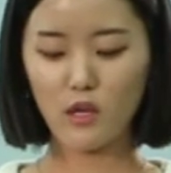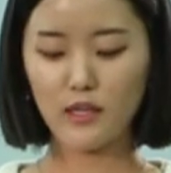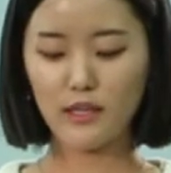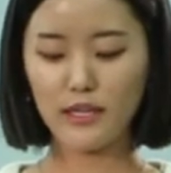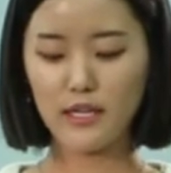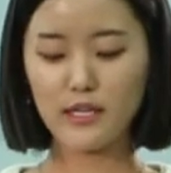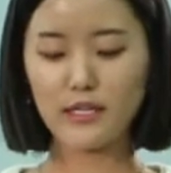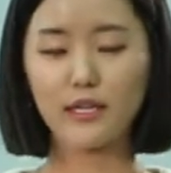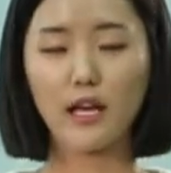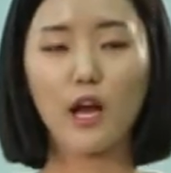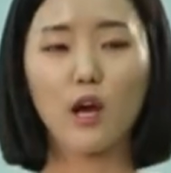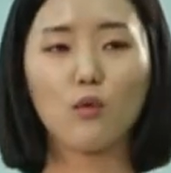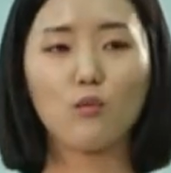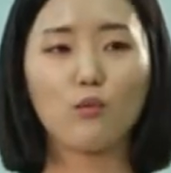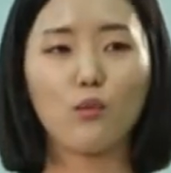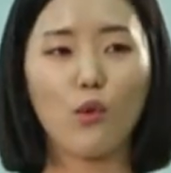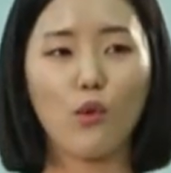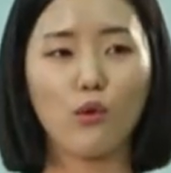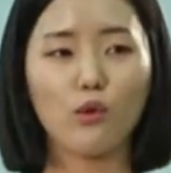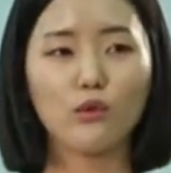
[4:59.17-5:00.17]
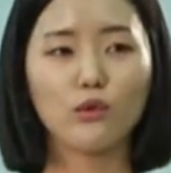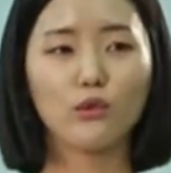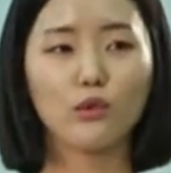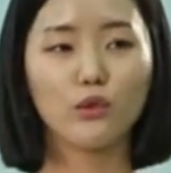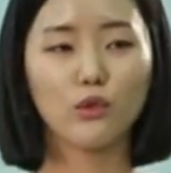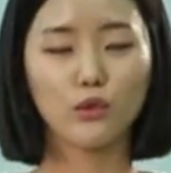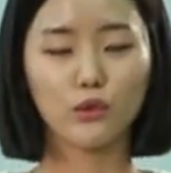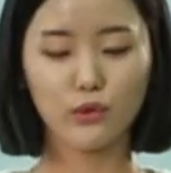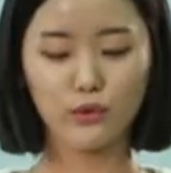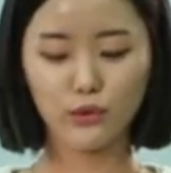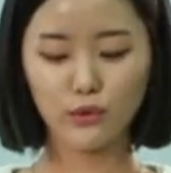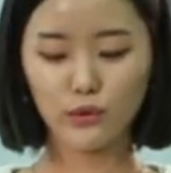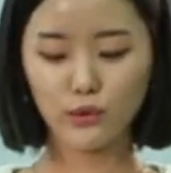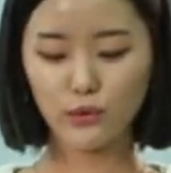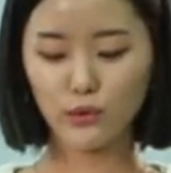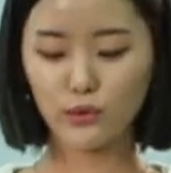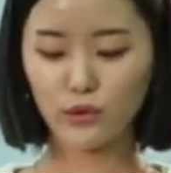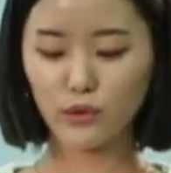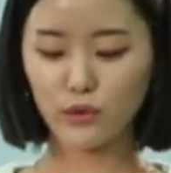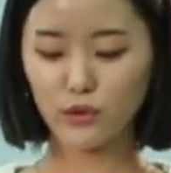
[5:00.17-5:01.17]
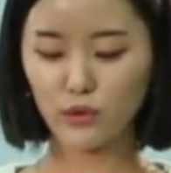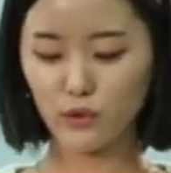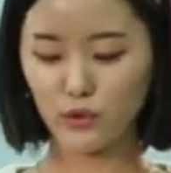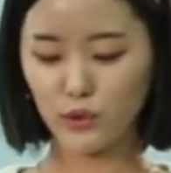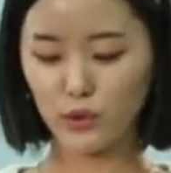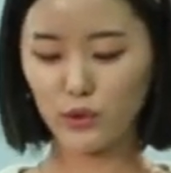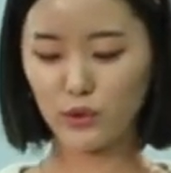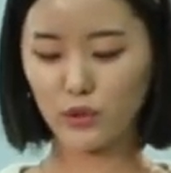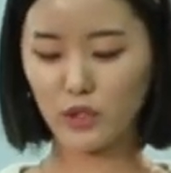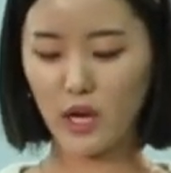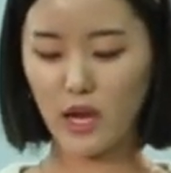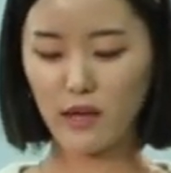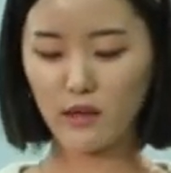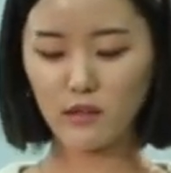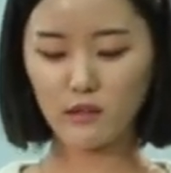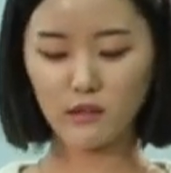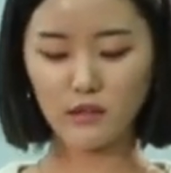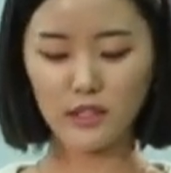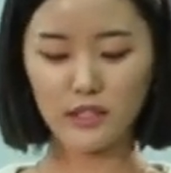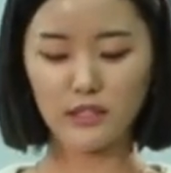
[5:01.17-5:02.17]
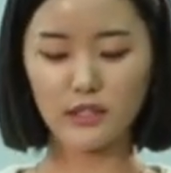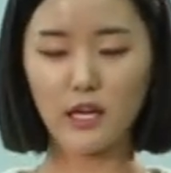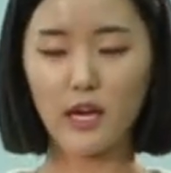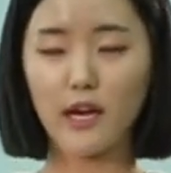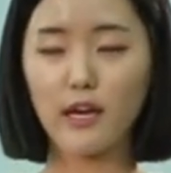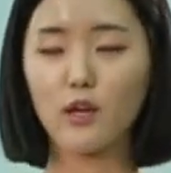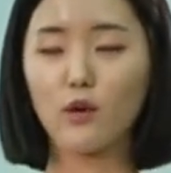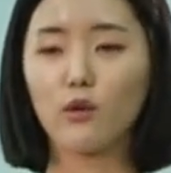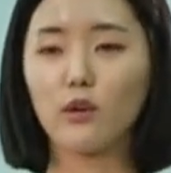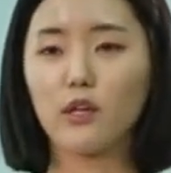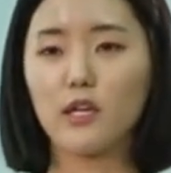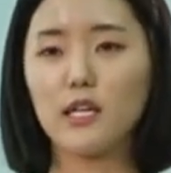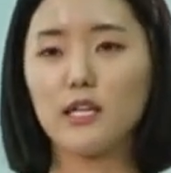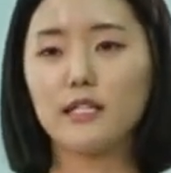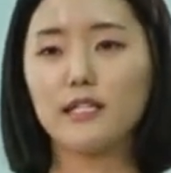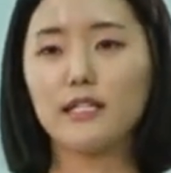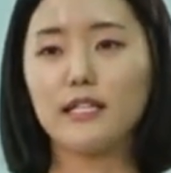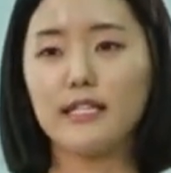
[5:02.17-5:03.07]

Lee Sang-bong, who used Hangul design on his